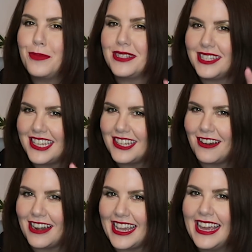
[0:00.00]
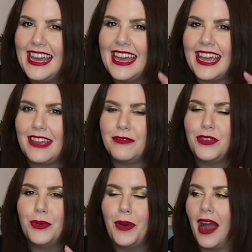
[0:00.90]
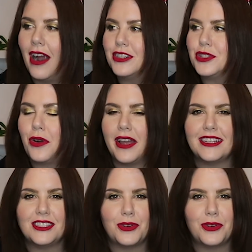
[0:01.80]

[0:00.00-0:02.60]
particularly if you are trying